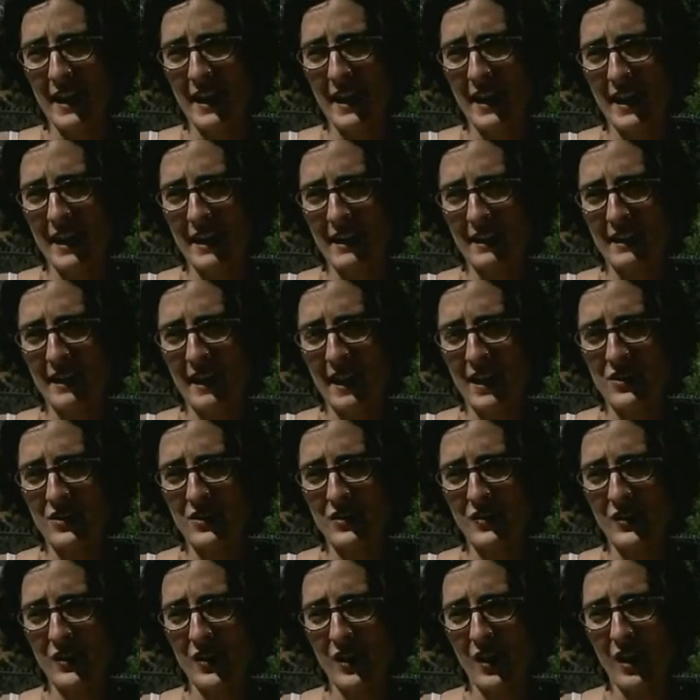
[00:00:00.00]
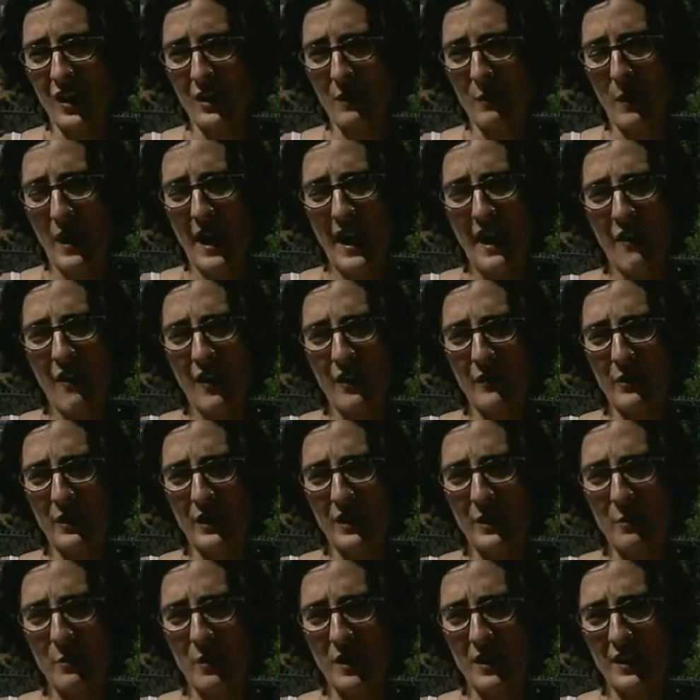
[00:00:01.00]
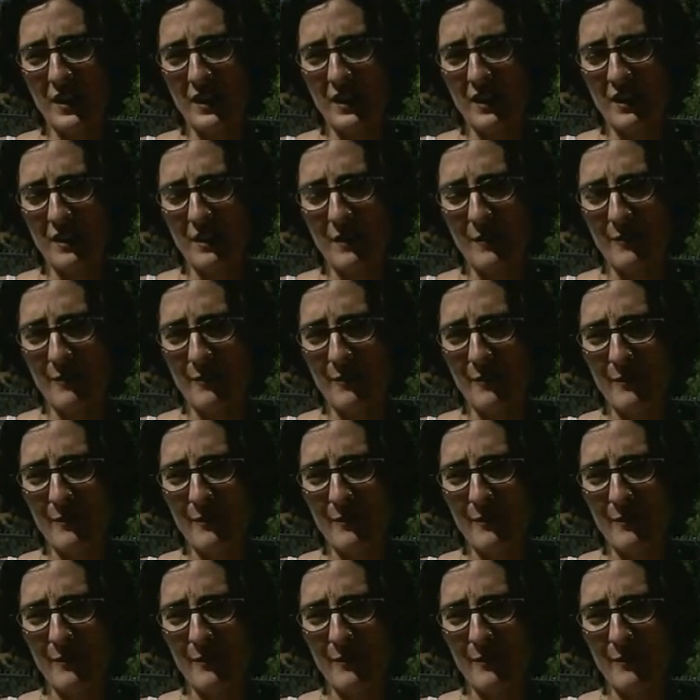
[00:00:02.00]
And I just thought, wow, I really want to, um,